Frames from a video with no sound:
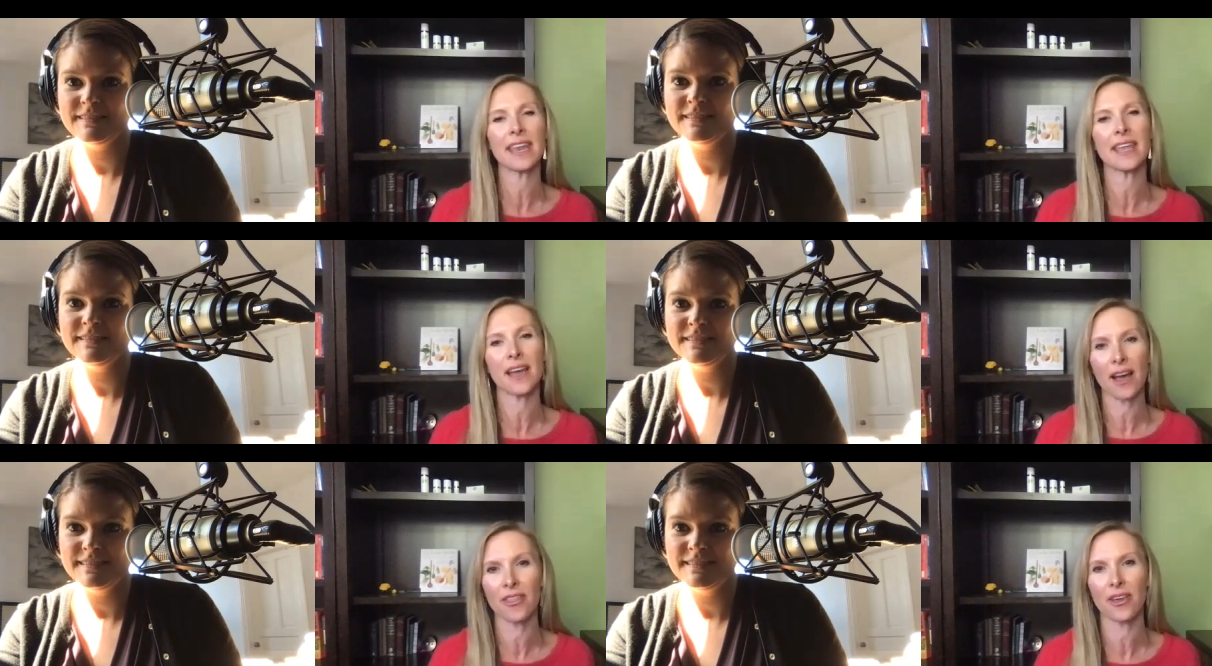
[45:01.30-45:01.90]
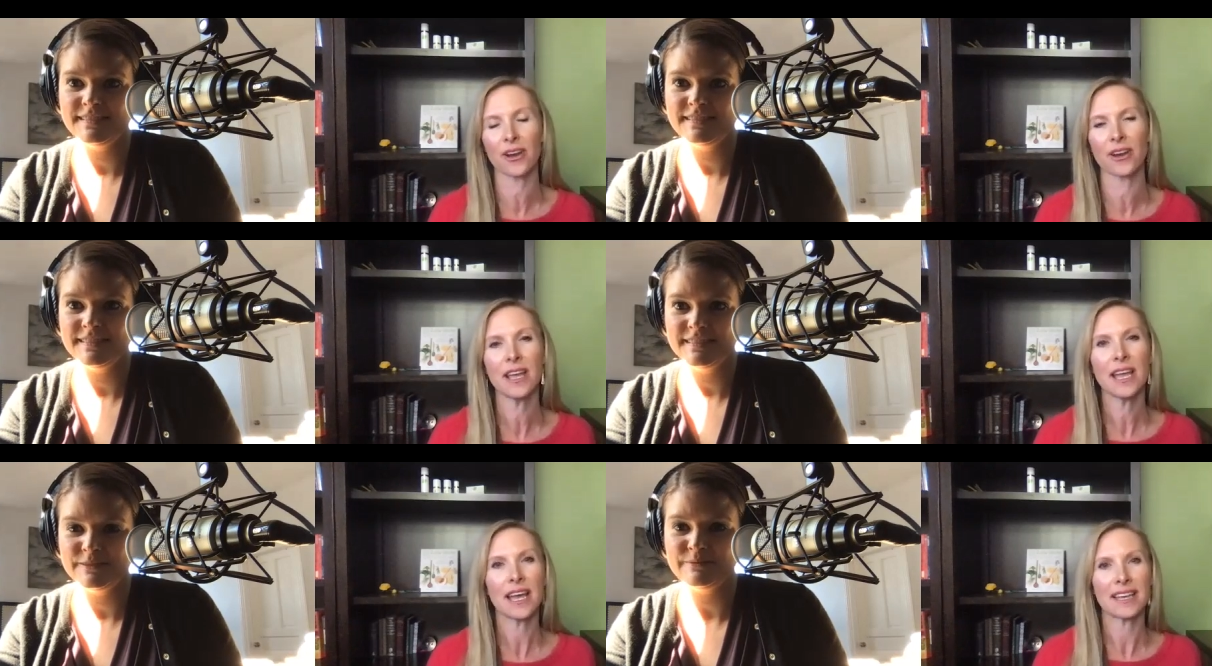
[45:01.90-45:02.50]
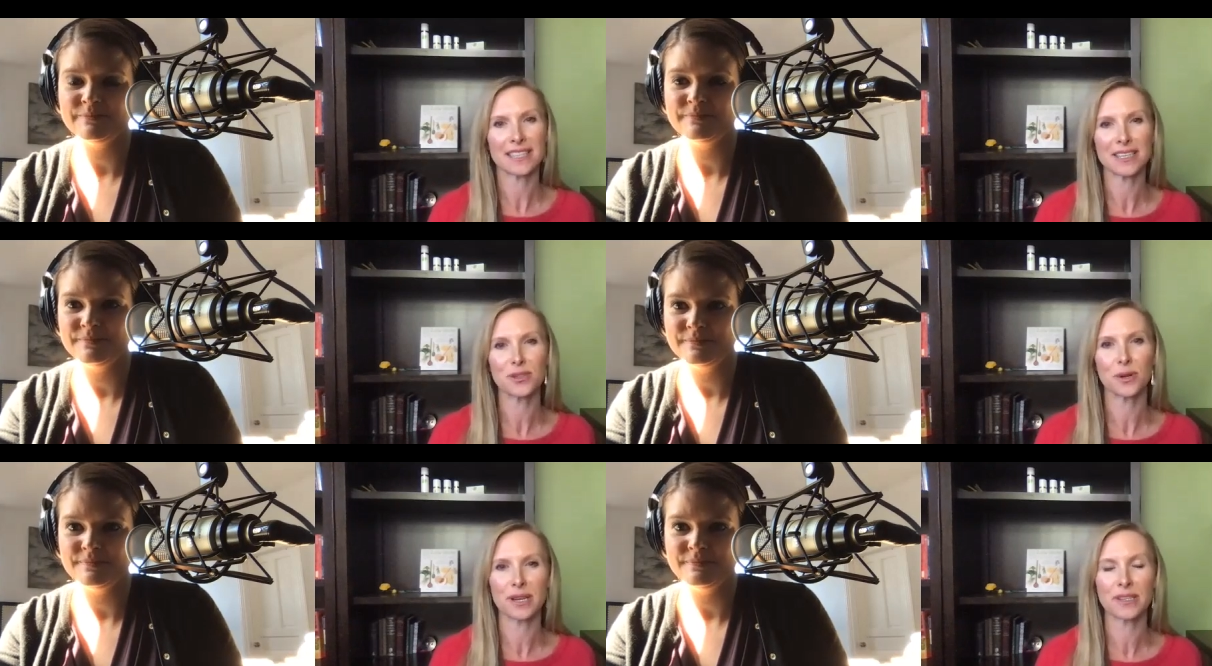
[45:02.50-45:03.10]
Speaker 1: any other
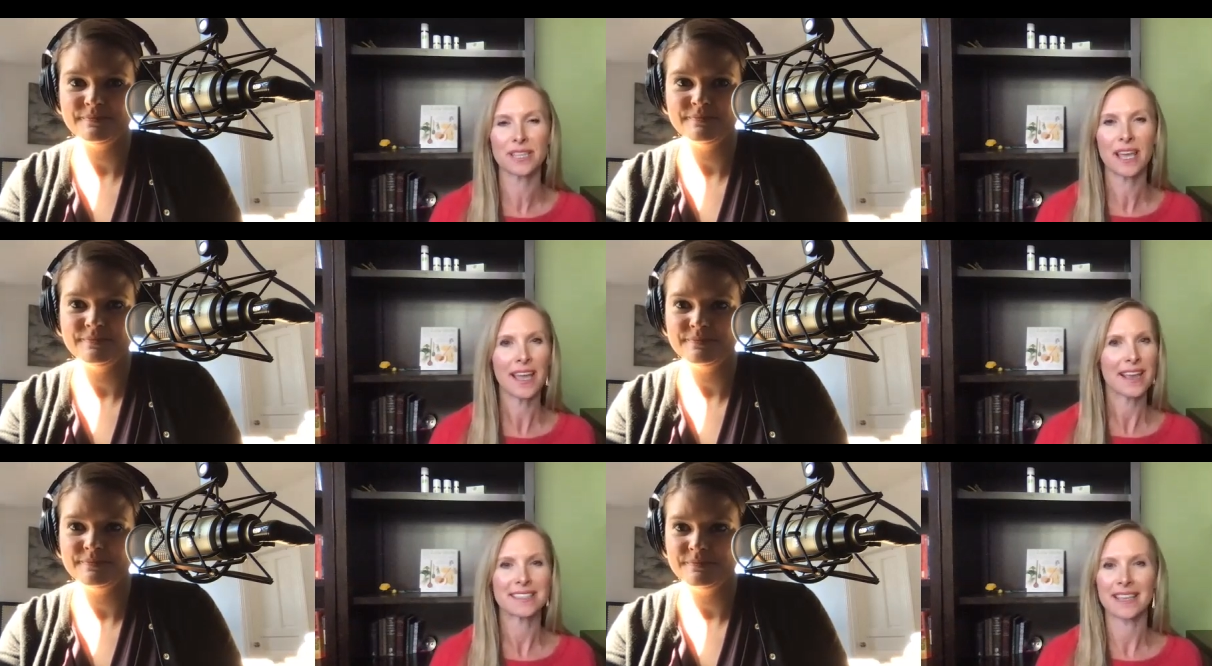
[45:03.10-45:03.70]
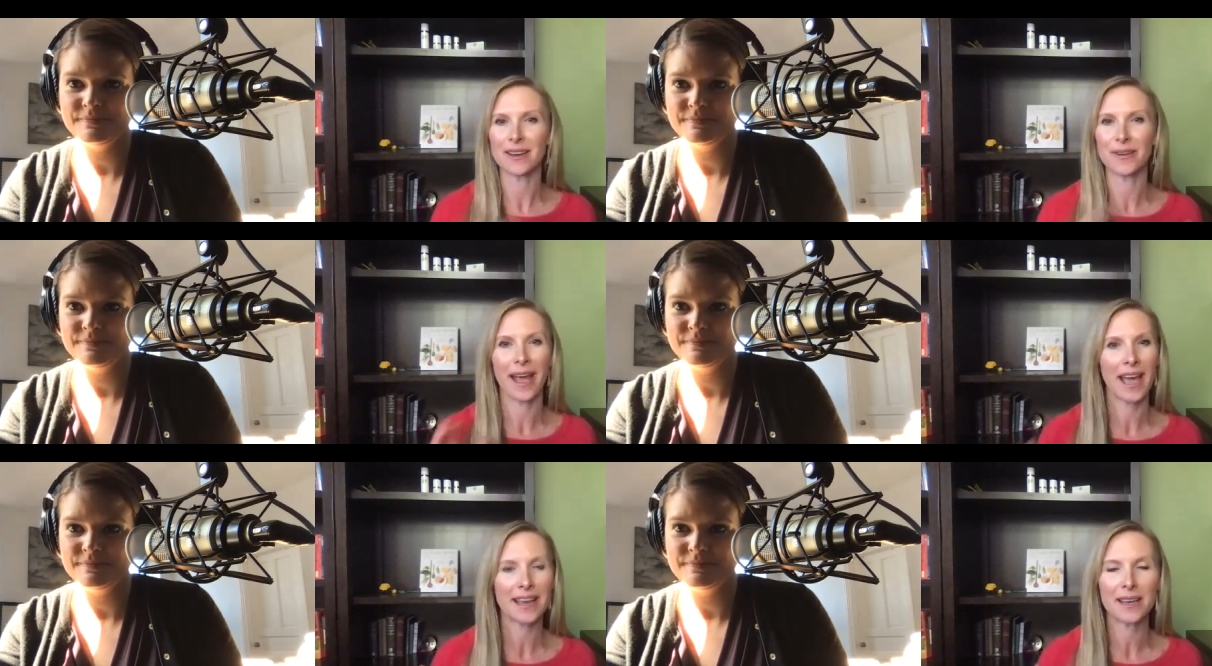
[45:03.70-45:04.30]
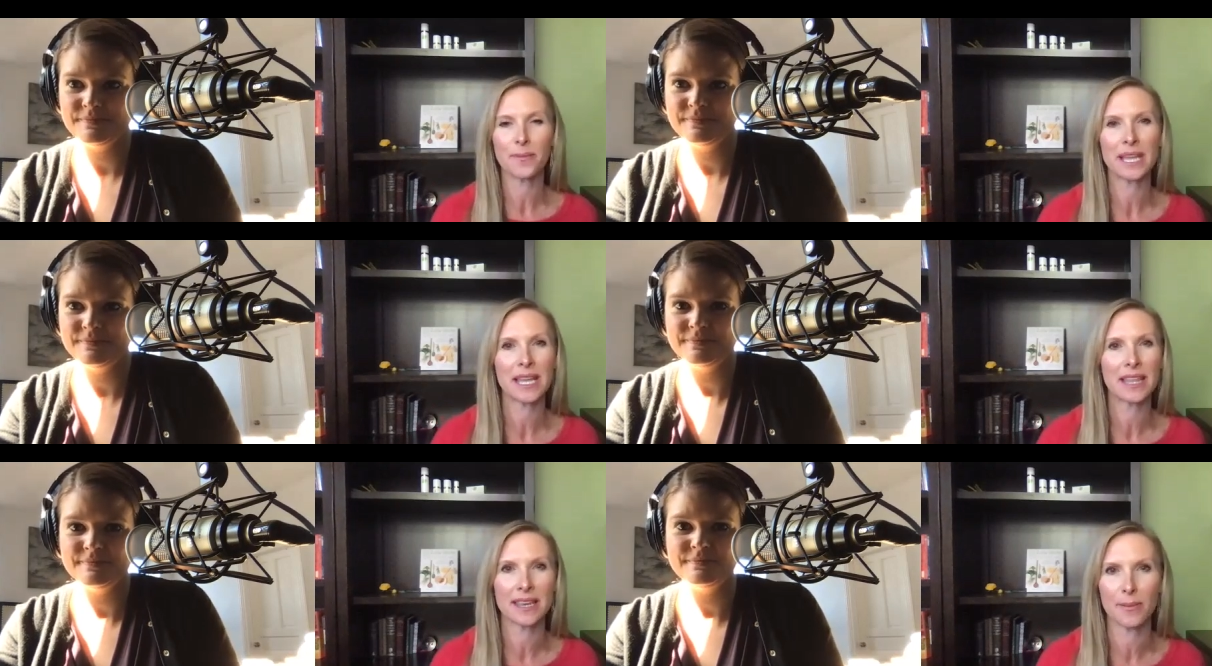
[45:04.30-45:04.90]
essential oils because you know acne
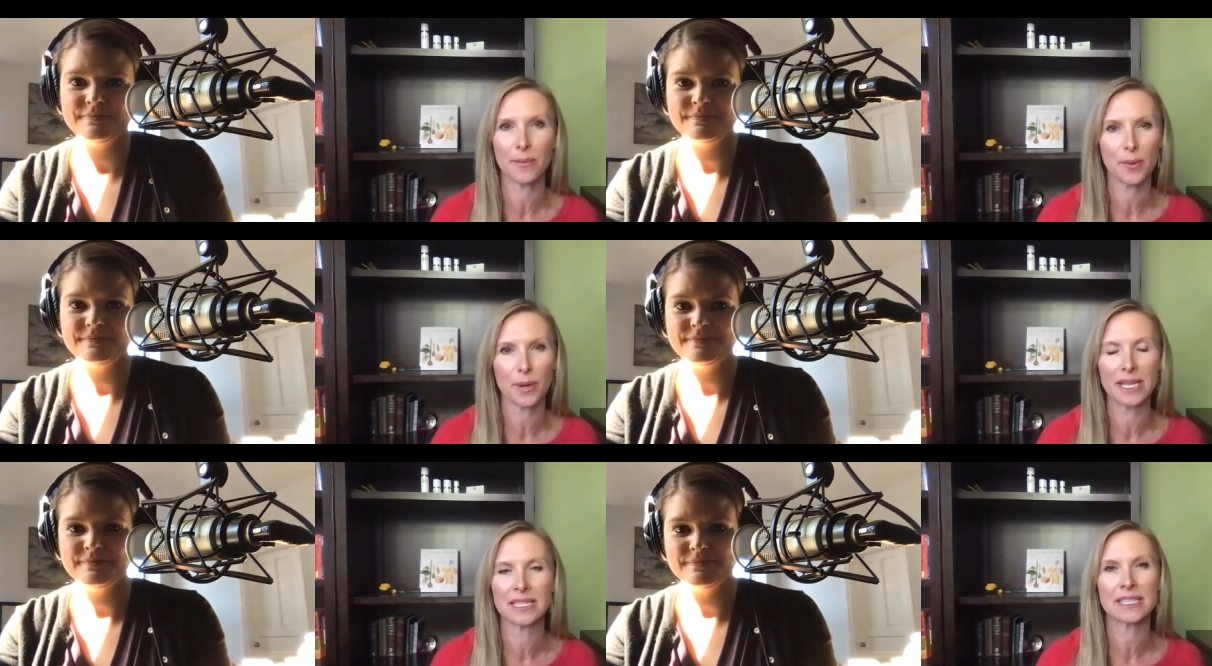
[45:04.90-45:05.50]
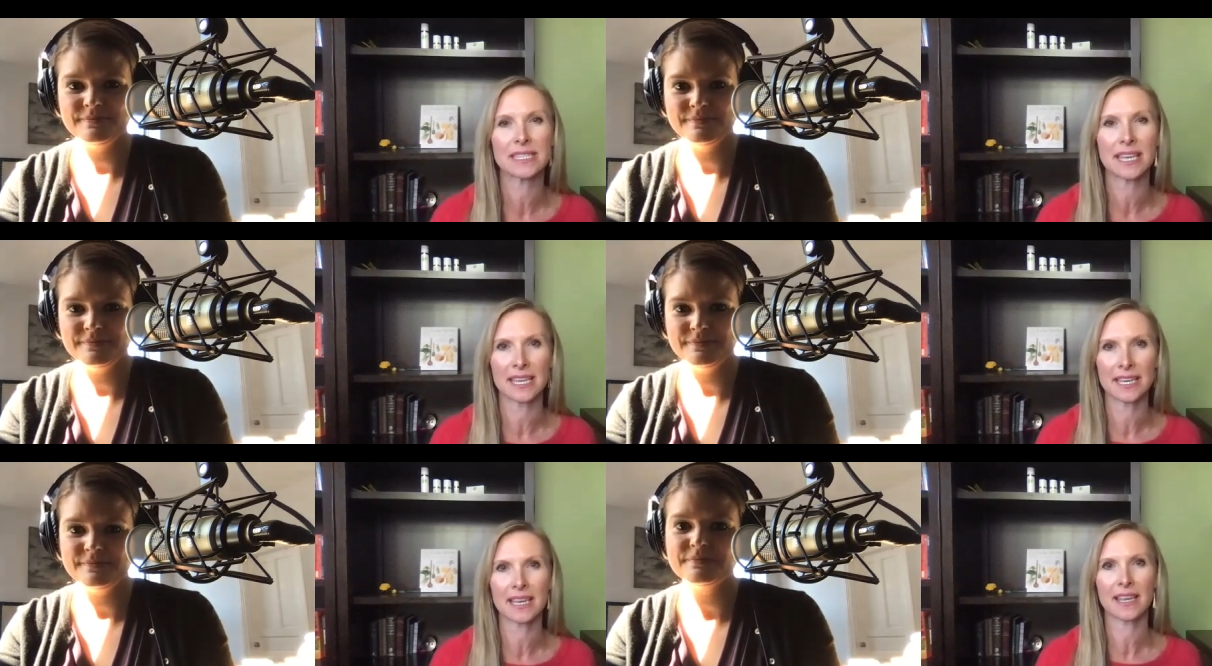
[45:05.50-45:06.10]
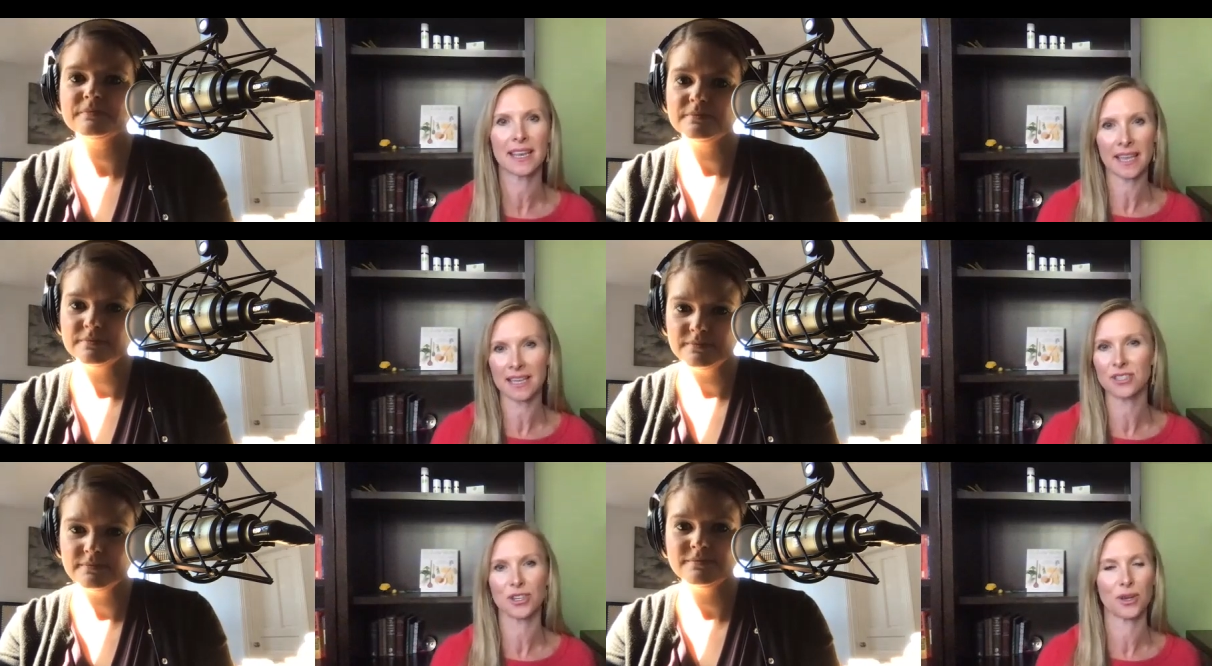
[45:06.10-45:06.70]
being the number one skin
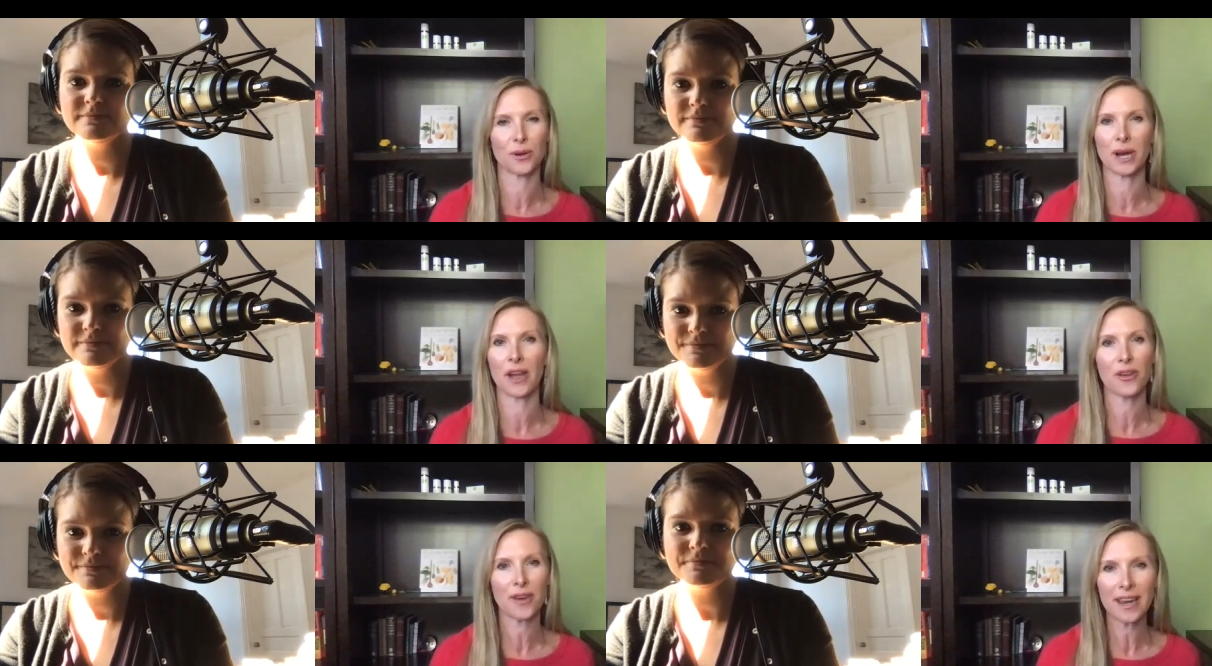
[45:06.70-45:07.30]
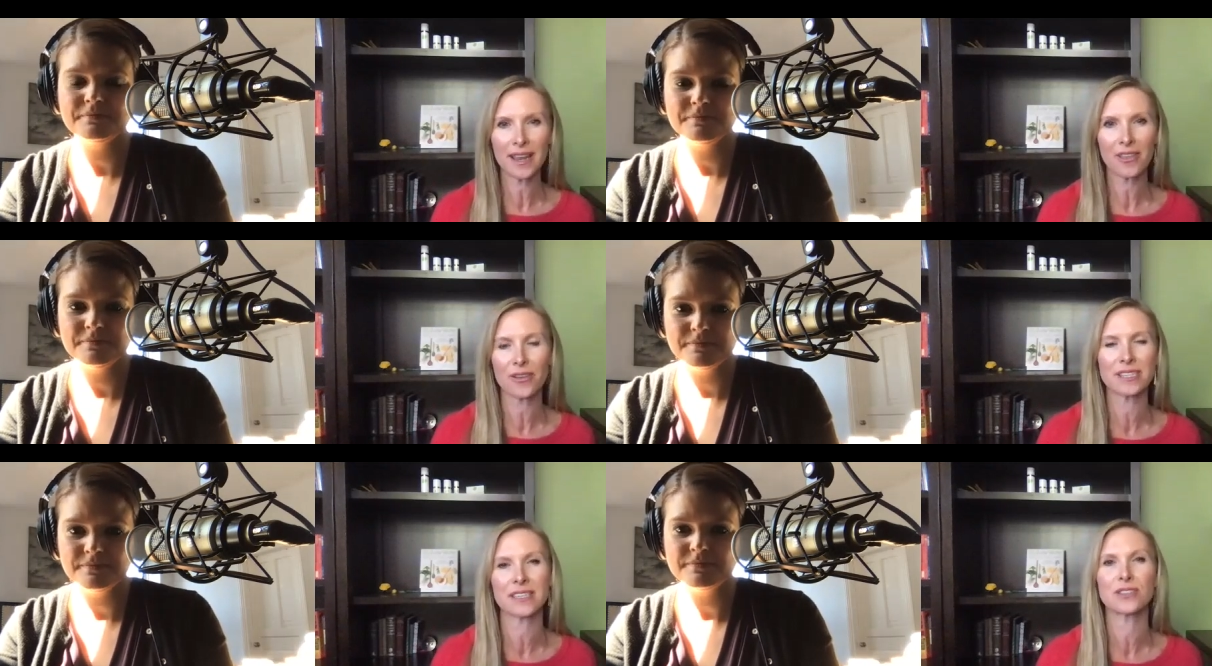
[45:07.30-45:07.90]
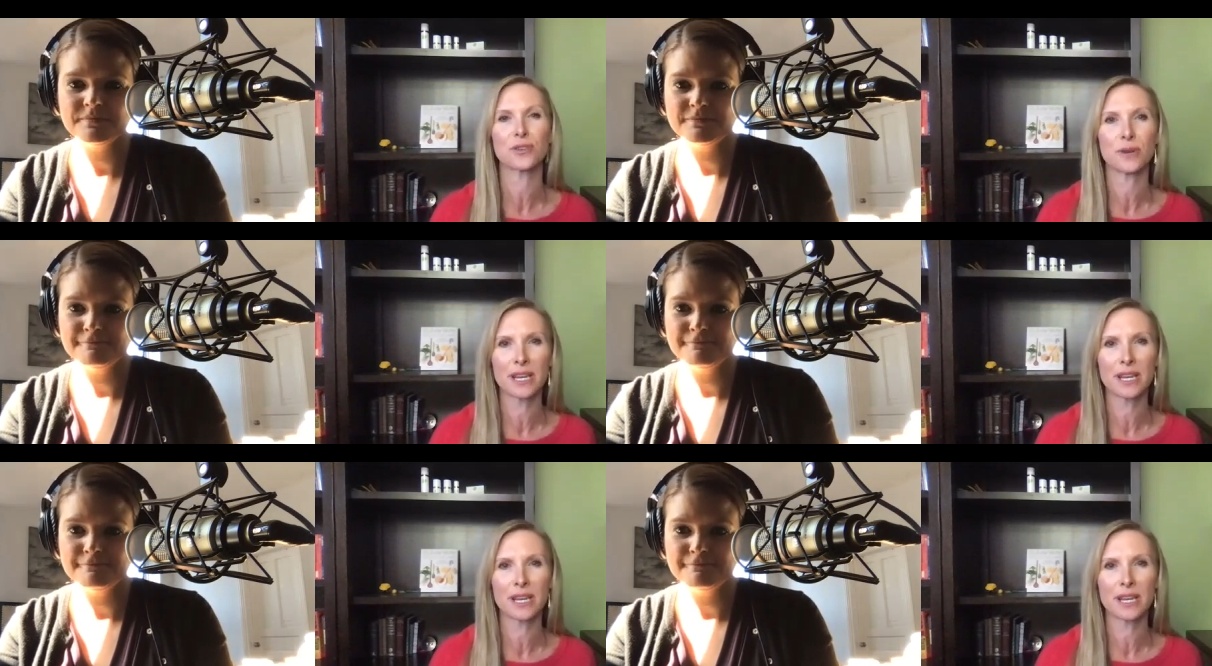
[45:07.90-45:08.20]
issue are there any other essential